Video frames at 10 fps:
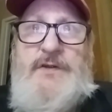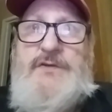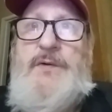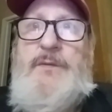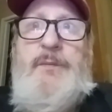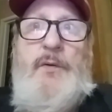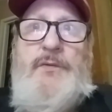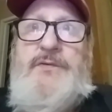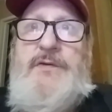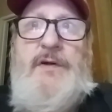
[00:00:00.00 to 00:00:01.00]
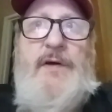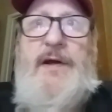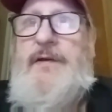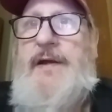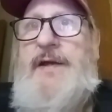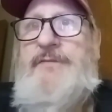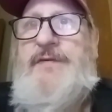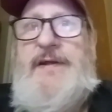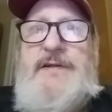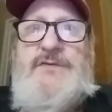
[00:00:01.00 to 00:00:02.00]
Because we were both, LA,
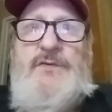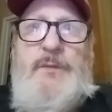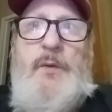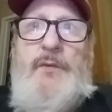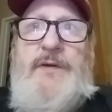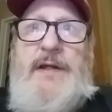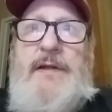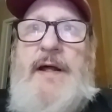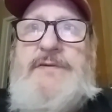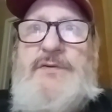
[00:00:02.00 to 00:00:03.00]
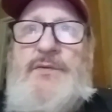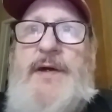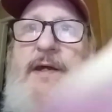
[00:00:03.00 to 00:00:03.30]
Phoenix, we were both getting lots of